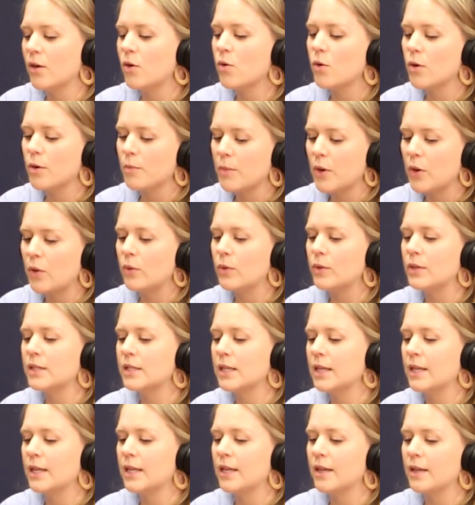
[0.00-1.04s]

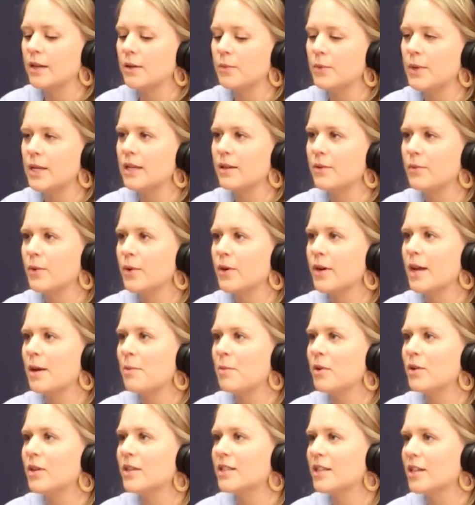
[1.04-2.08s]
hormones, and we were
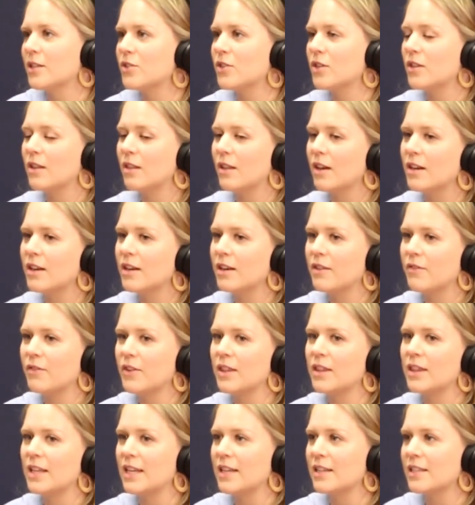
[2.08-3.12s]
able to touch on a lot of
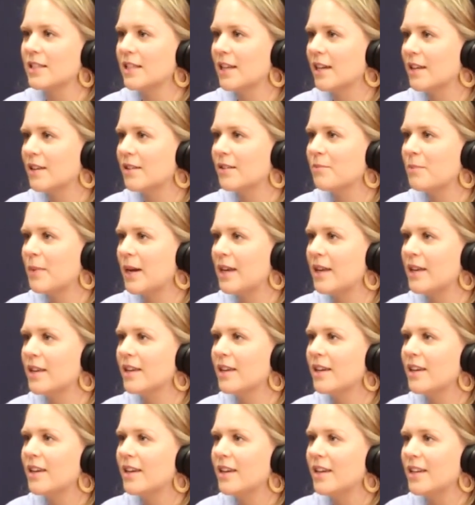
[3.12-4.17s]
different things that might
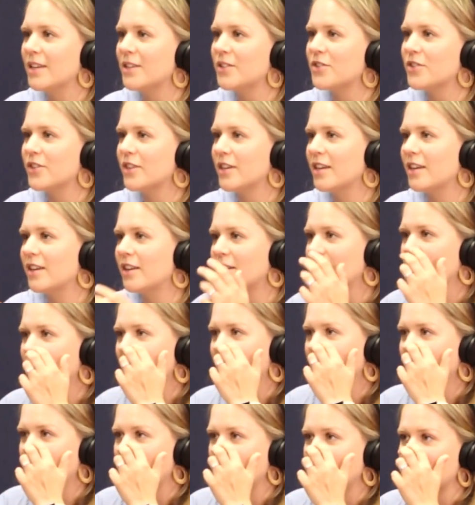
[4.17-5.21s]
intrigue
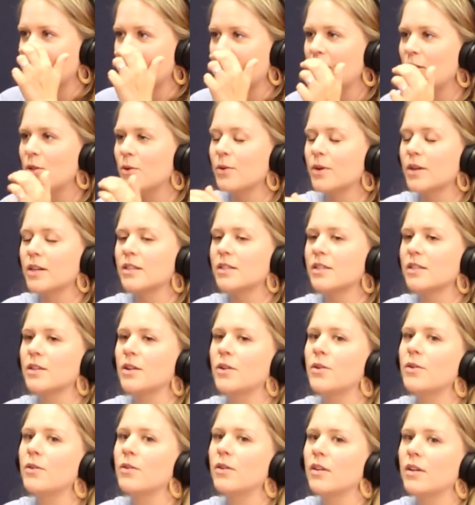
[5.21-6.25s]
your followers.
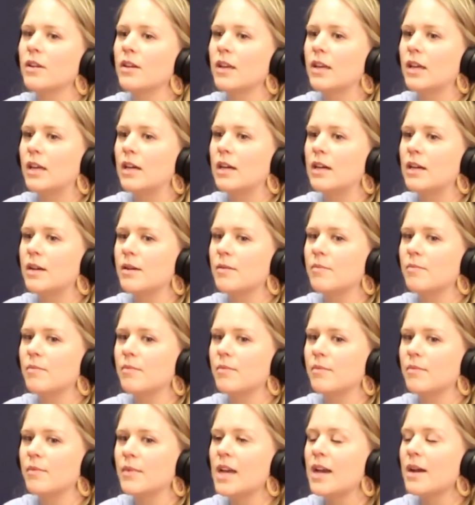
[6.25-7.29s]
So
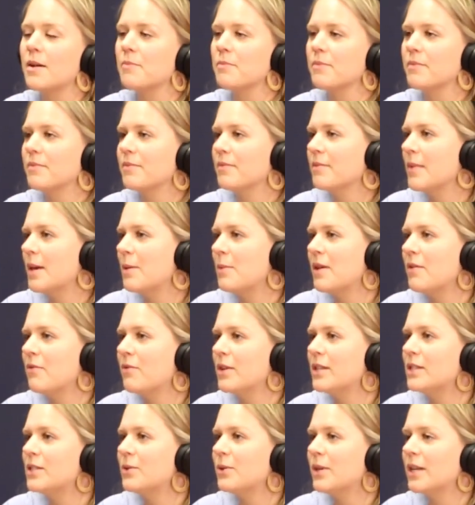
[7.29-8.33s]
maybe
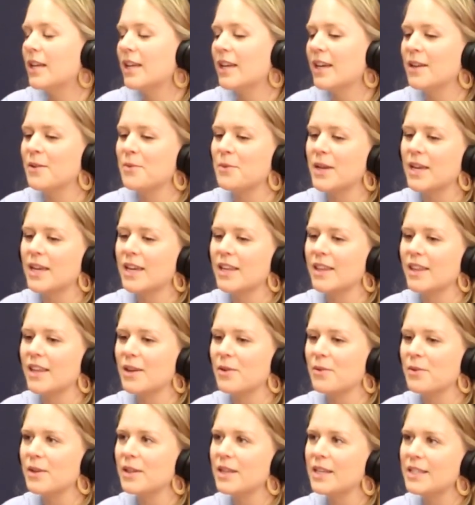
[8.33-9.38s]
if we do it again, we can
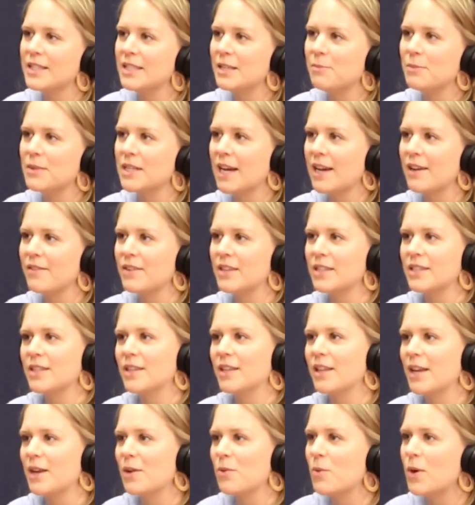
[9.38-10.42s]
like really deep dive
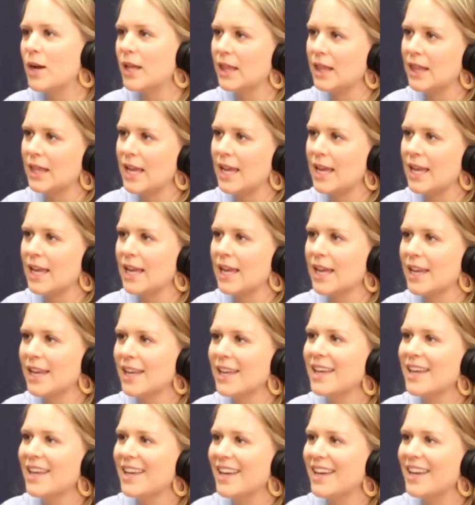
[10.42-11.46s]
into like one thing
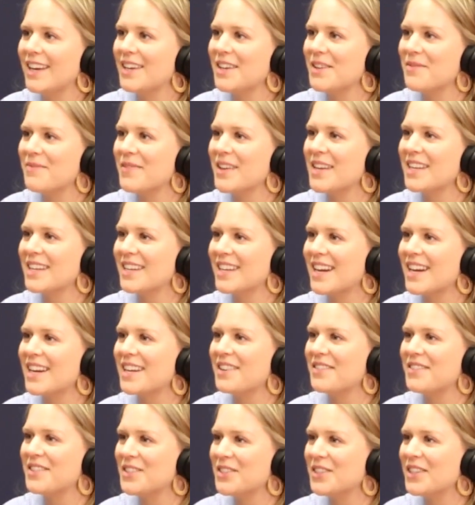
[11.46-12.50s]
and
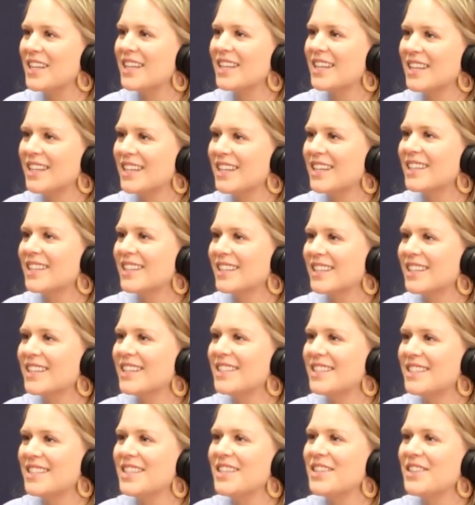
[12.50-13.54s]
kind of do like a
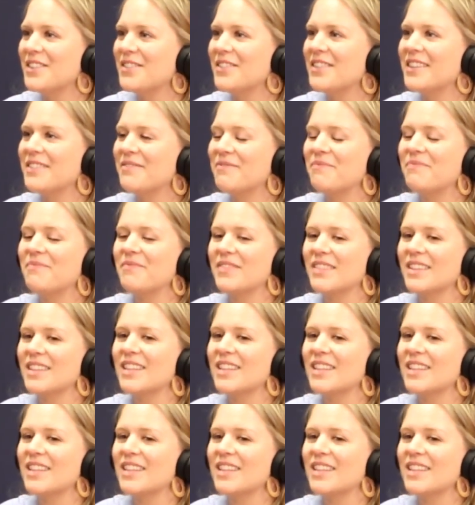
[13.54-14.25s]
continuum.